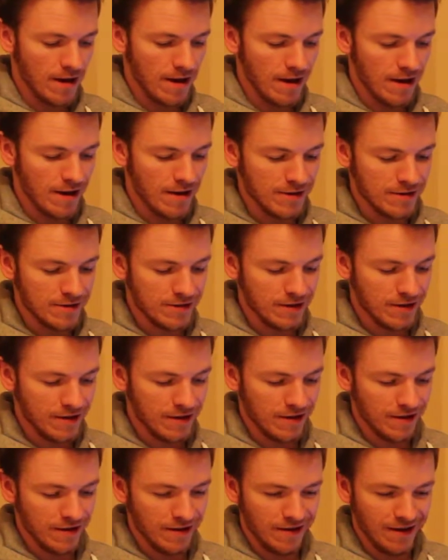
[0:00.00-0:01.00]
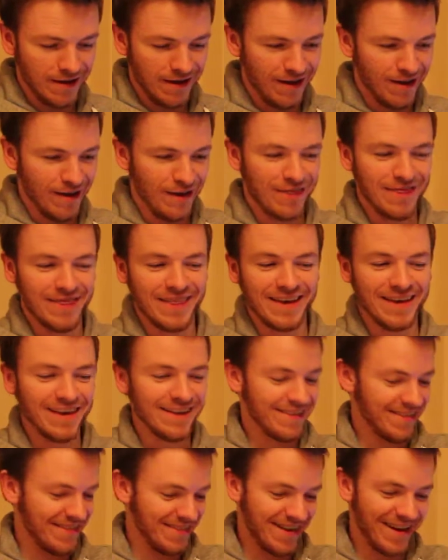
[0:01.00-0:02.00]
And I
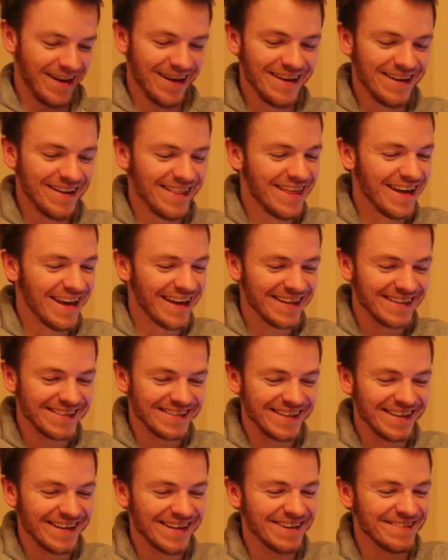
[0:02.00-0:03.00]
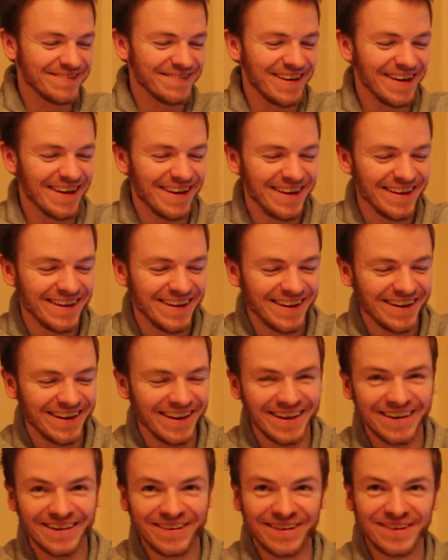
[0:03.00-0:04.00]
think that is the end of our
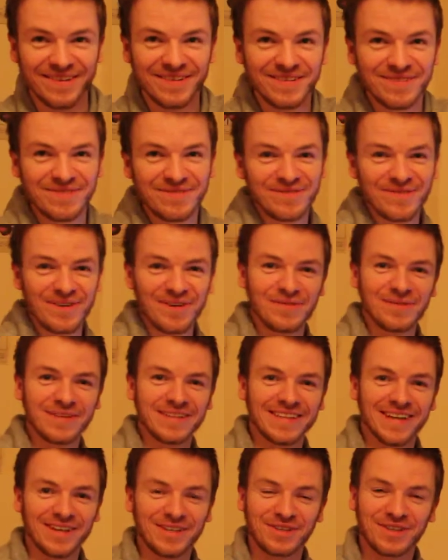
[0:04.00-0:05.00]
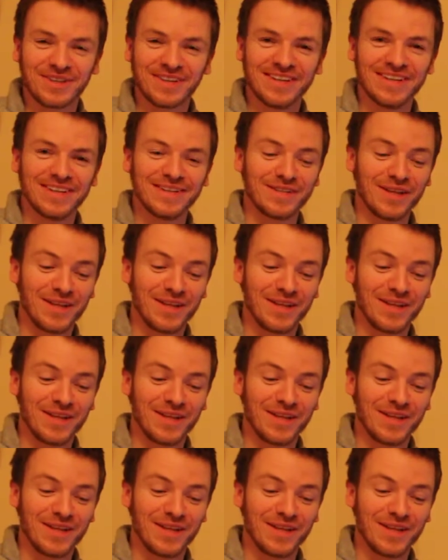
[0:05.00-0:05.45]
late night filming session.